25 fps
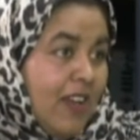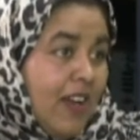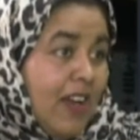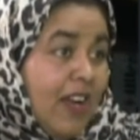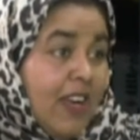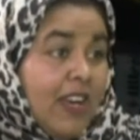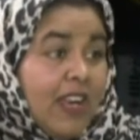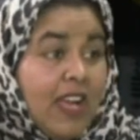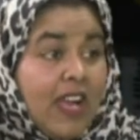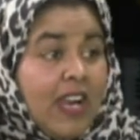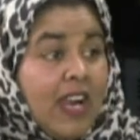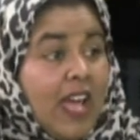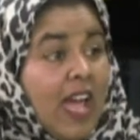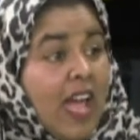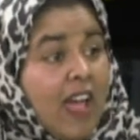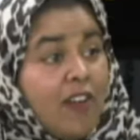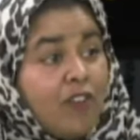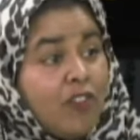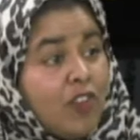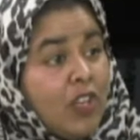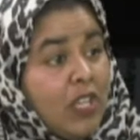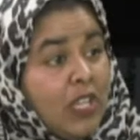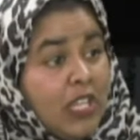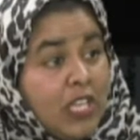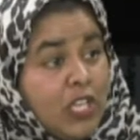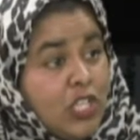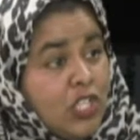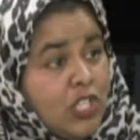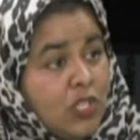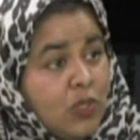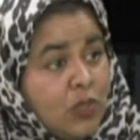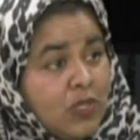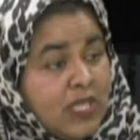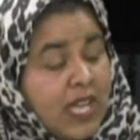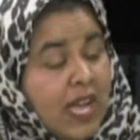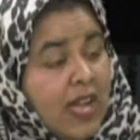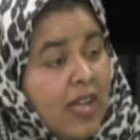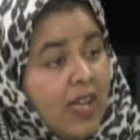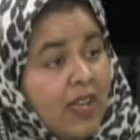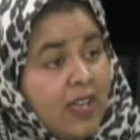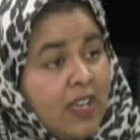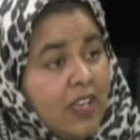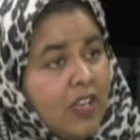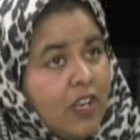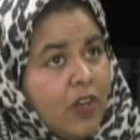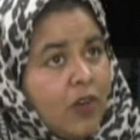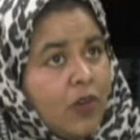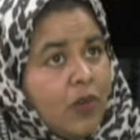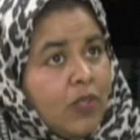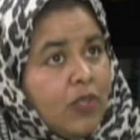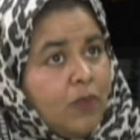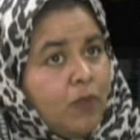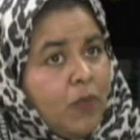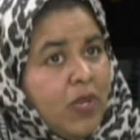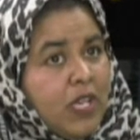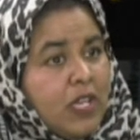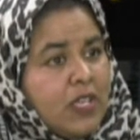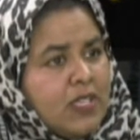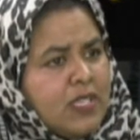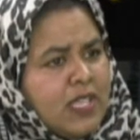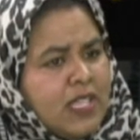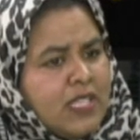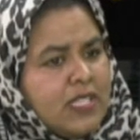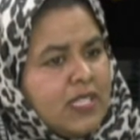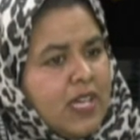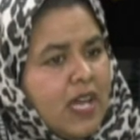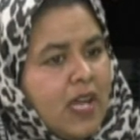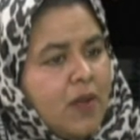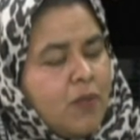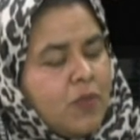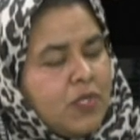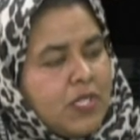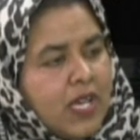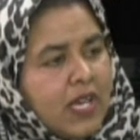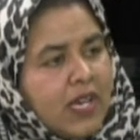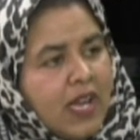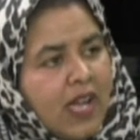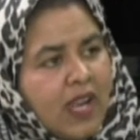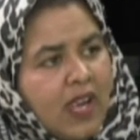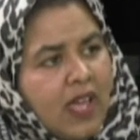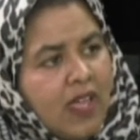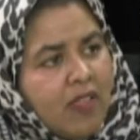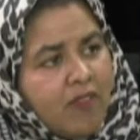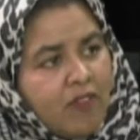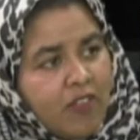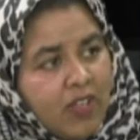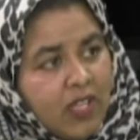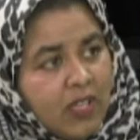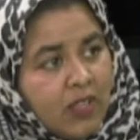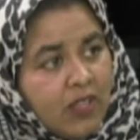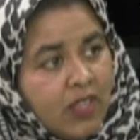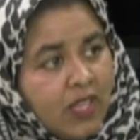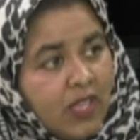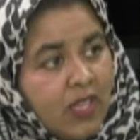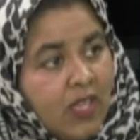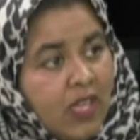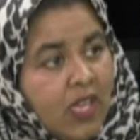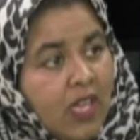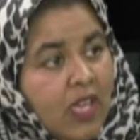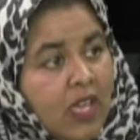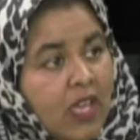And I have real issues, because at times I kind of feel that,